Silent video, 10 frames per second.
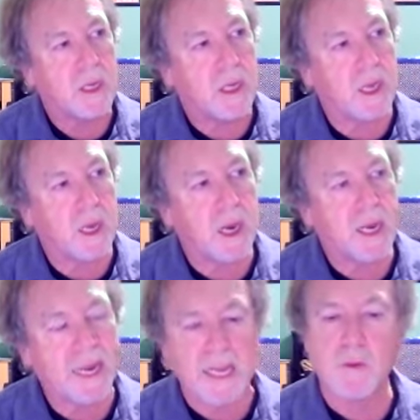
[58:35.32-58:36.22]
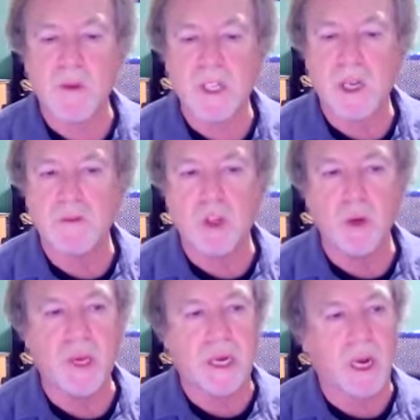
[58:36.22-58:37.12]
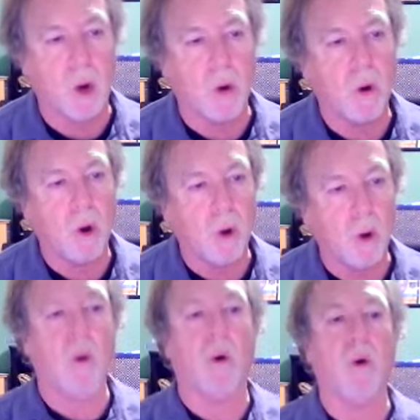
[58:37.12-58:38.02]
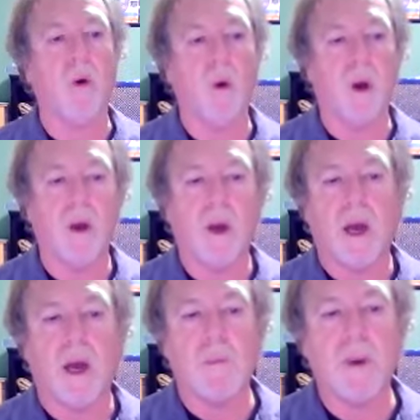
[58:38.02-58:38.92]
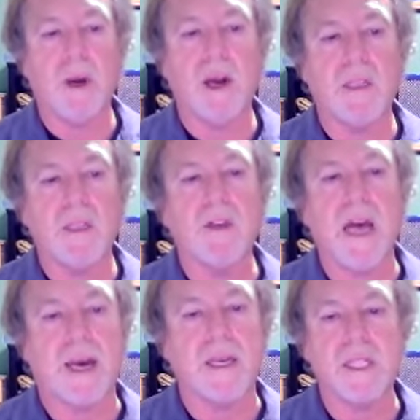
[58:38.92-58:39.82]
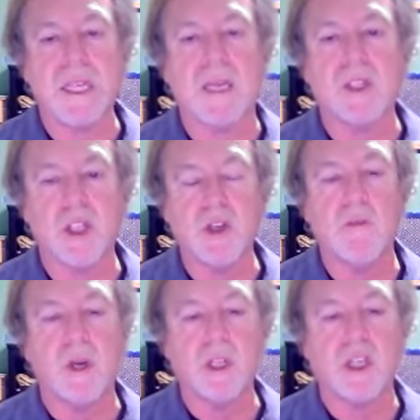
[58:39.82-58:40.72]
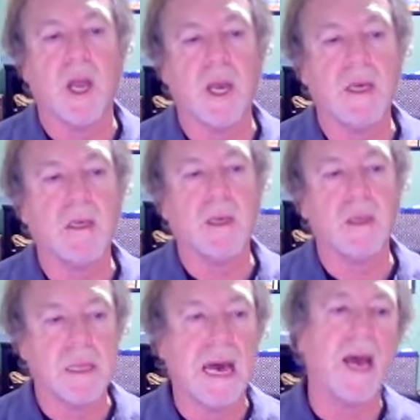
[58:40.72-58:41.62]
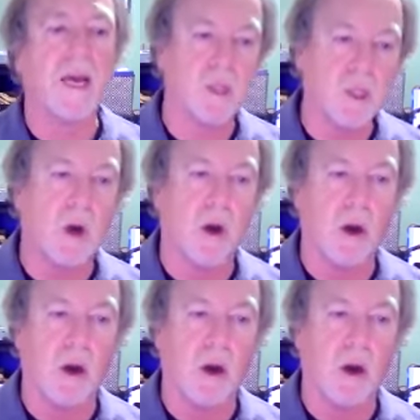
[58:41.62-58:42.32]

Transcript: and I catch myself doing it, I go, uh-oh, I better not do that. It sounds too much like that song.